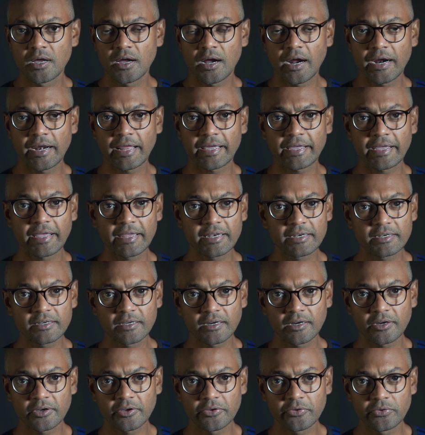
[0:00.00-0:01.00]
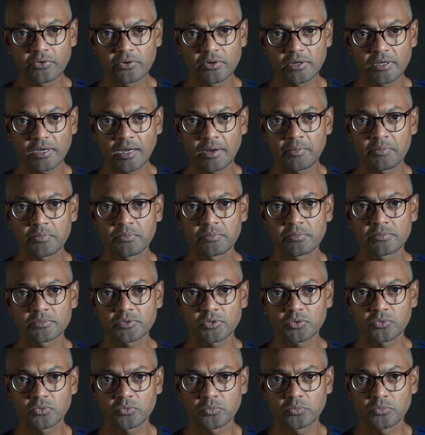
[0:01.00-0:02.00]
And again you will come
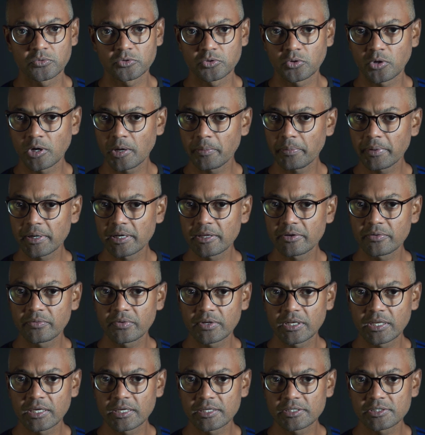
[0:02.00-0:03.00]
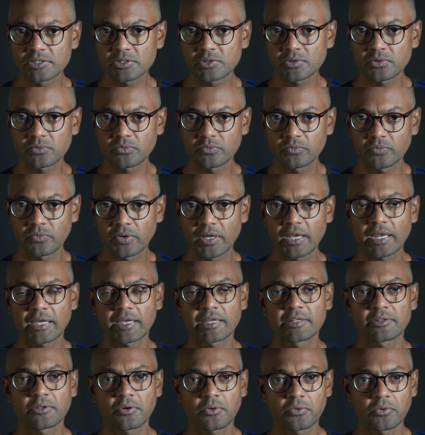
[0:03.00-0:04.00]
to Dhoolapally village, where
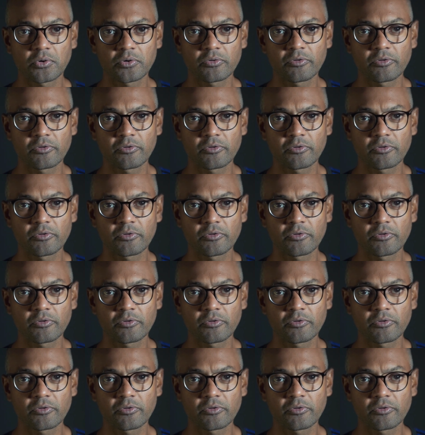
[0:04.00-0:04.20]
again the road